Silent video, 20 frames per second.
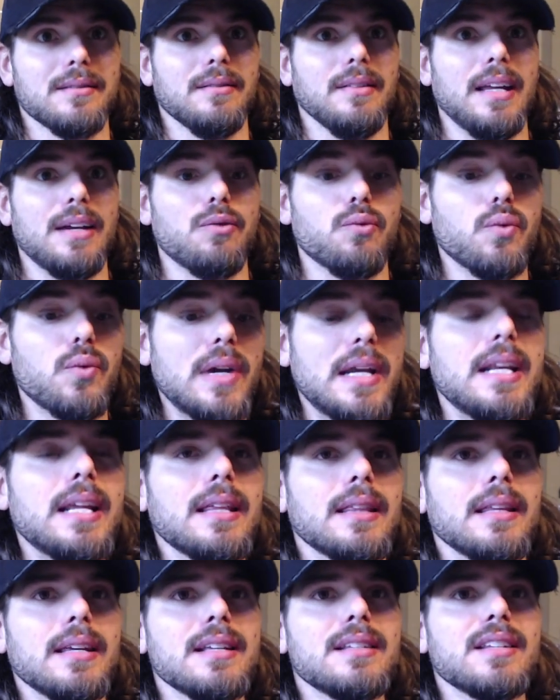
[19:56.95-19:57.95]
Like, reading
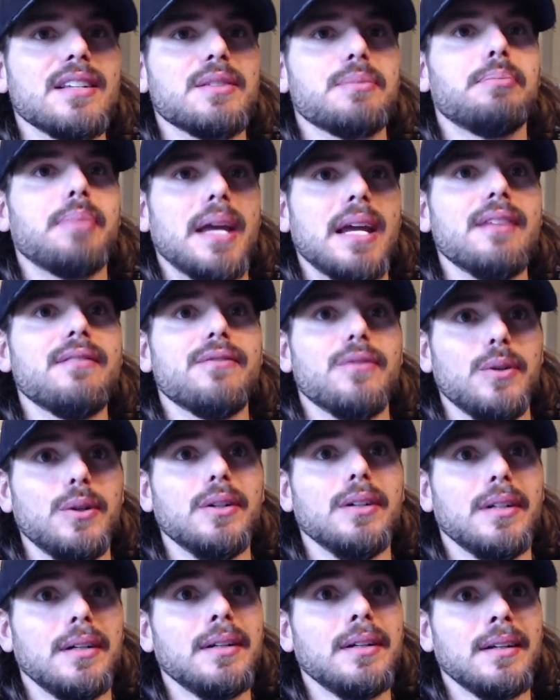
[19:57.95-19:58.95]
this is painful
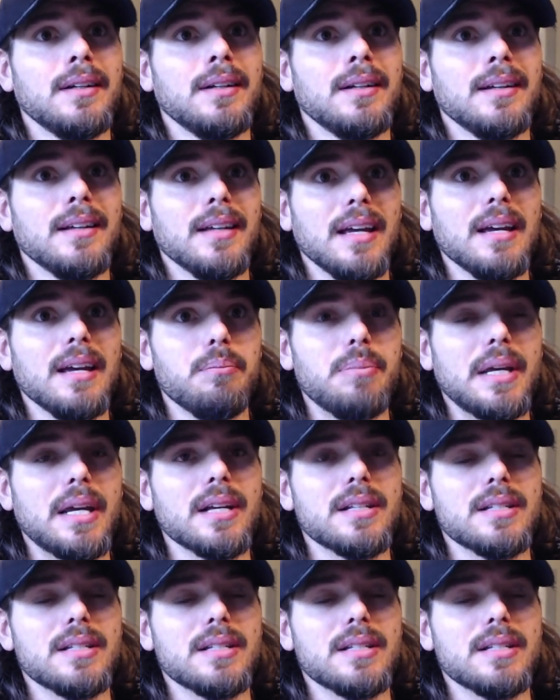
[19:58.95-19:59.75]
because